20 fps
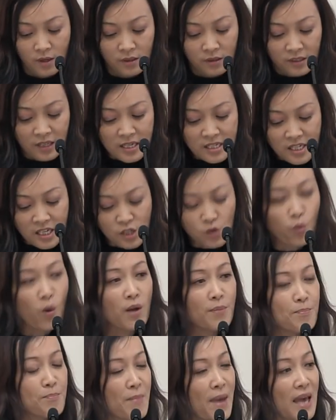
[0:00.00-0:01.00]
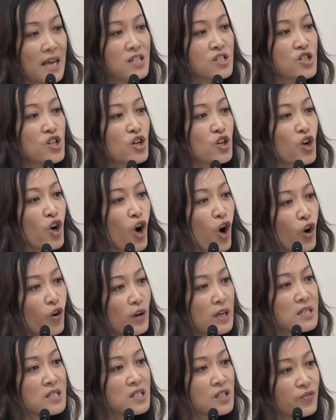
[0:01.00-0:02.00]
This is what makes the
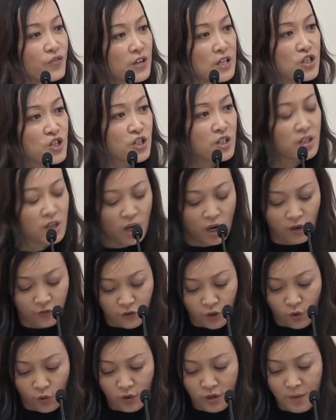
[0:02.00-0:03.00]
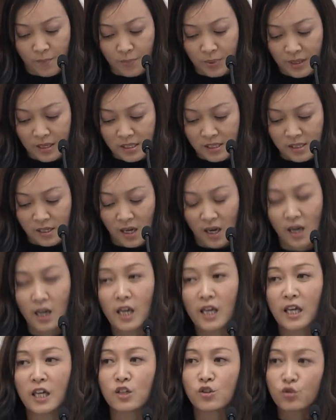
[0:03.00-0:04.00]
current division of the Korean Peninsula
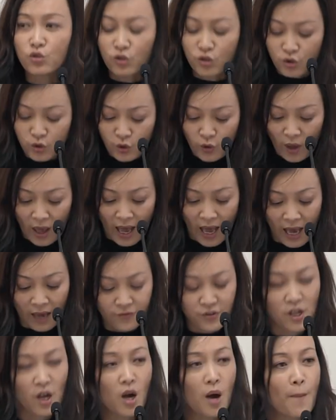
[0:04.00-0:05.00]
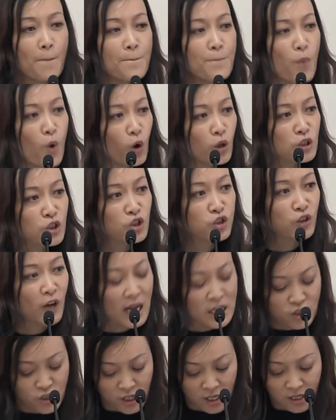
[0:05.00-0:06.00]
into two halves more
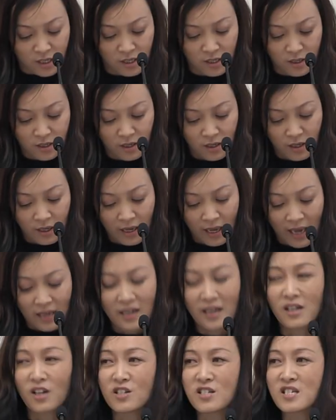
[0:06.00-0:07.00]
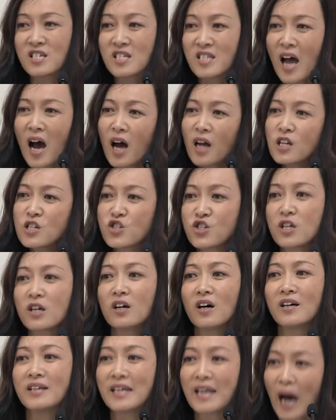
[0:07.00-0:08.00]
tragic and an astonishing
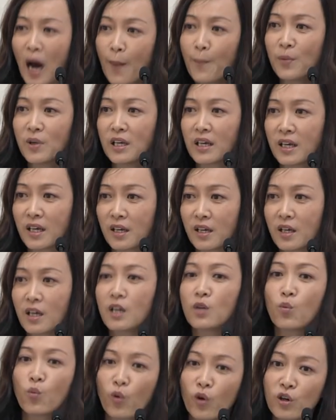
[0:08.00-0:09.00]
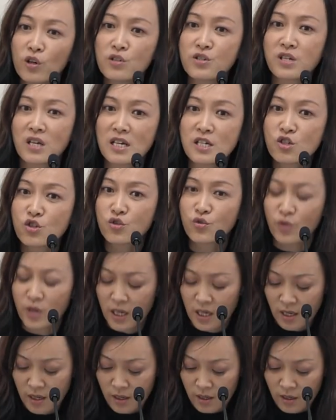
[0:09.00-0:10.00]
anomaly in world
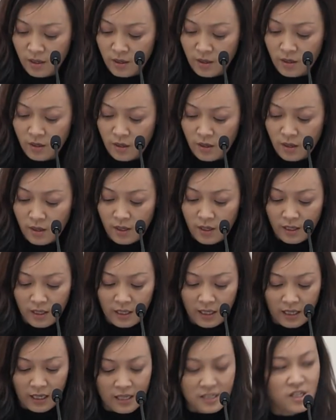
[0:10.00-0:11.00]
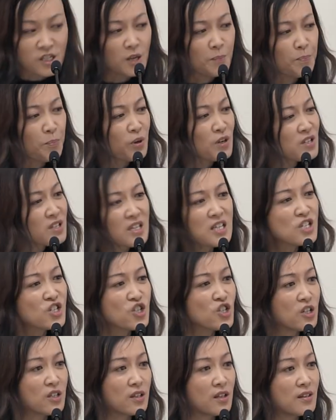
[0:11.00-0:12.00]
history. It's a
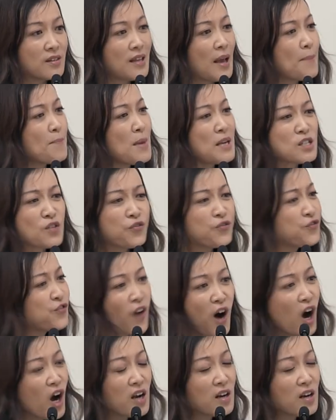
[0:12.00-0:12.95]
partition that makes far